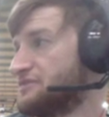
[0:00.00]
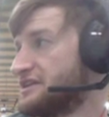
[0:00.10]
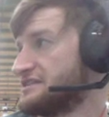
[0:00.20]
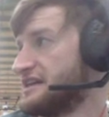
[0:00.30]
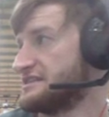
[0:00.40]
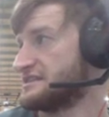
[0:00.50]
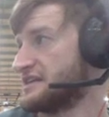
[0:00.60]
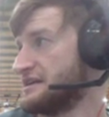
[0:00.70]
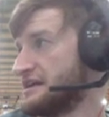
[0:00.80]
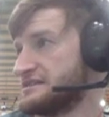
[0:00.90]
because he hasn't
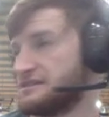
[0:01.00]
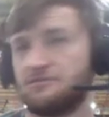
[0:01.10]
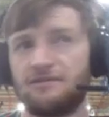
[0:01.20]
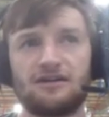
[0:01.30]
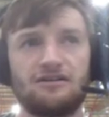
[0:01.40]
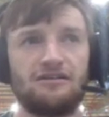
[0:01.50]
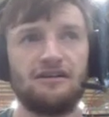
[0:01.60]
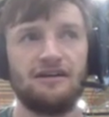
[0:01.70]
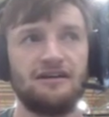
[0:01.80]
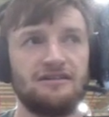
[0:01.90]
come back on,
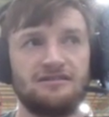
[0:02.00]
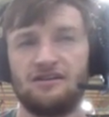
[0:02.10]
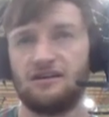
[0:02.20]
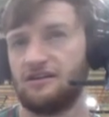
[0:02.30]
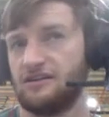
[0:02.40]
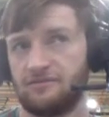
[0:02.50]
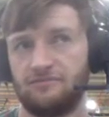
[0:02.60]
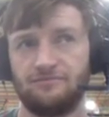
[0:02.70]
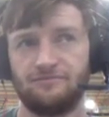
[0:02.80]
and it is not like him.